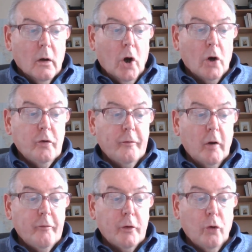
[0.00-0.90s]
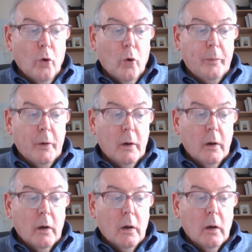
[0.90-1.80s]
God of love and hope,
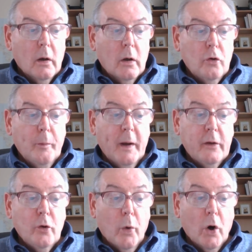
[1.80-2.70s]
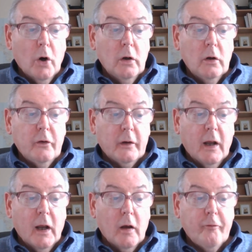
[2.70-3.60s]
you made the world and
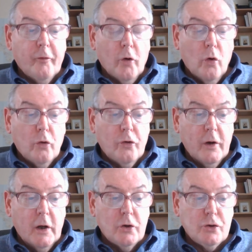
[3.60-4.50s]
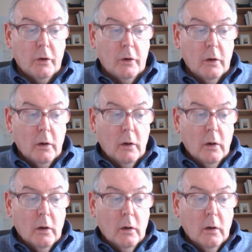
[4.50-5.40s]
care for all creation,
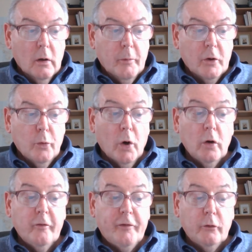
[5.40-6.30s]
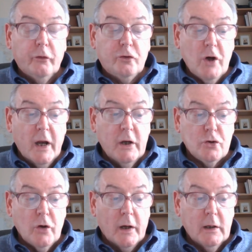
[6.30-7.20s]
but the world feels
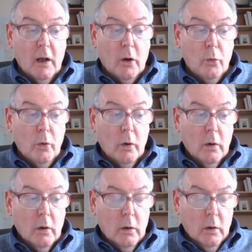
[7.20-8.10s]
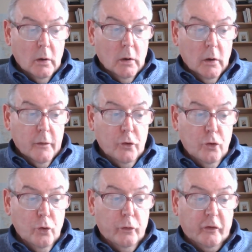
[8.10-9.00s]
strange right now. The
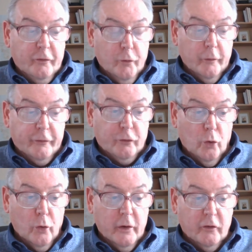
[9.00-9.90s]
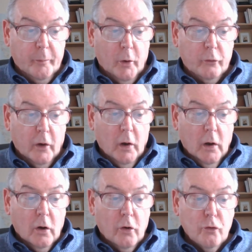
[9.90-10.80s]
news is full of stories about
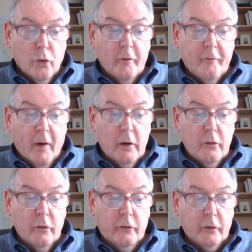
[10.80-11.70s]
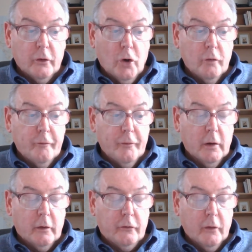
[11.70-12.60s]
coronavirus and
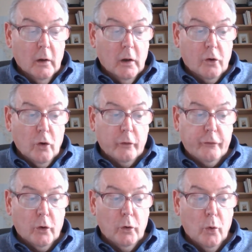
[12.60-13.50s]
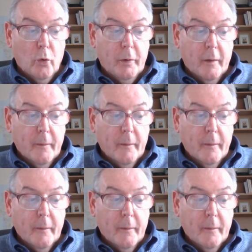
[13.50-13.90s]
conflicts across the globe.